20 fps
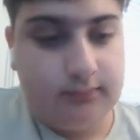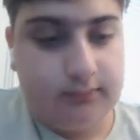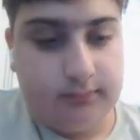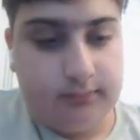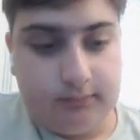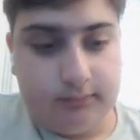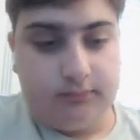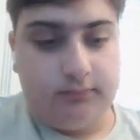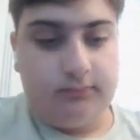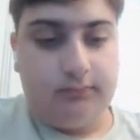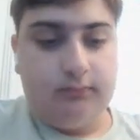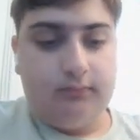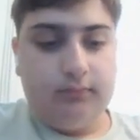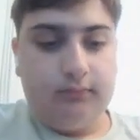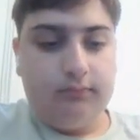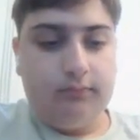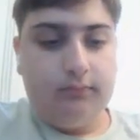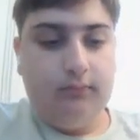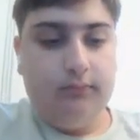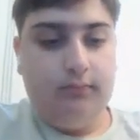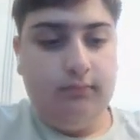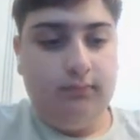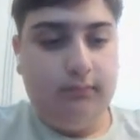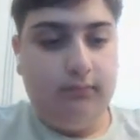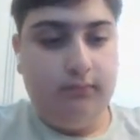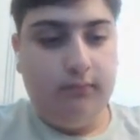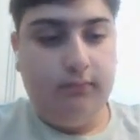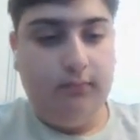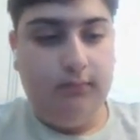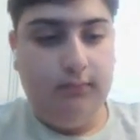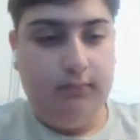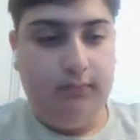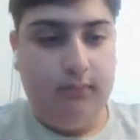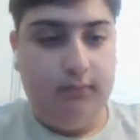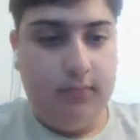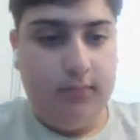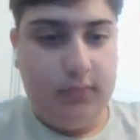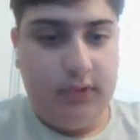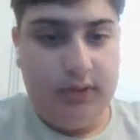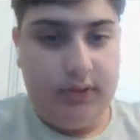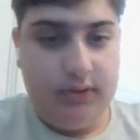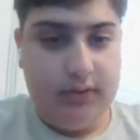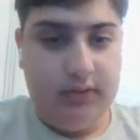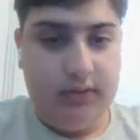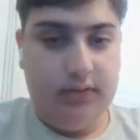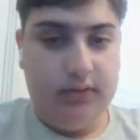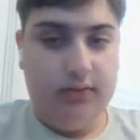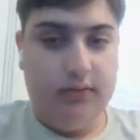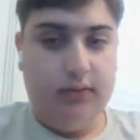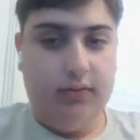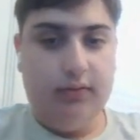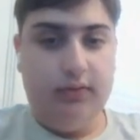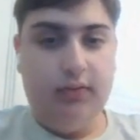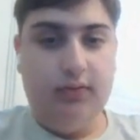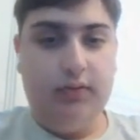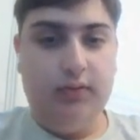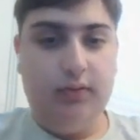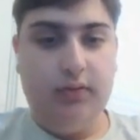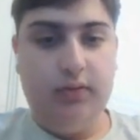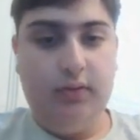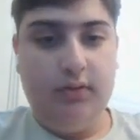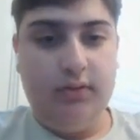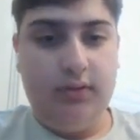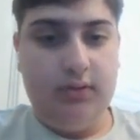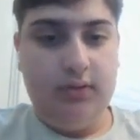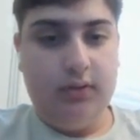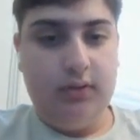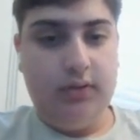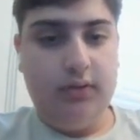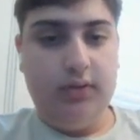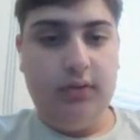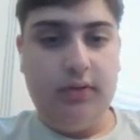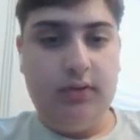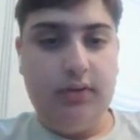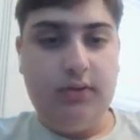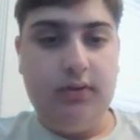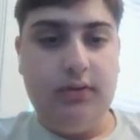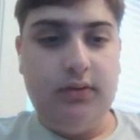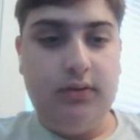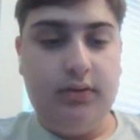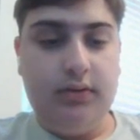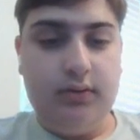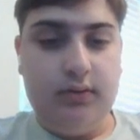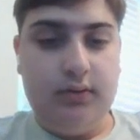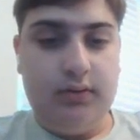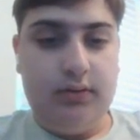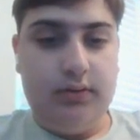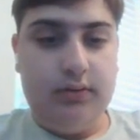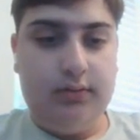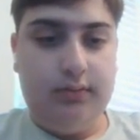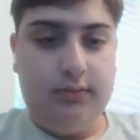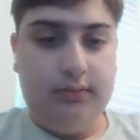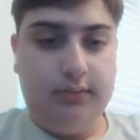(silent)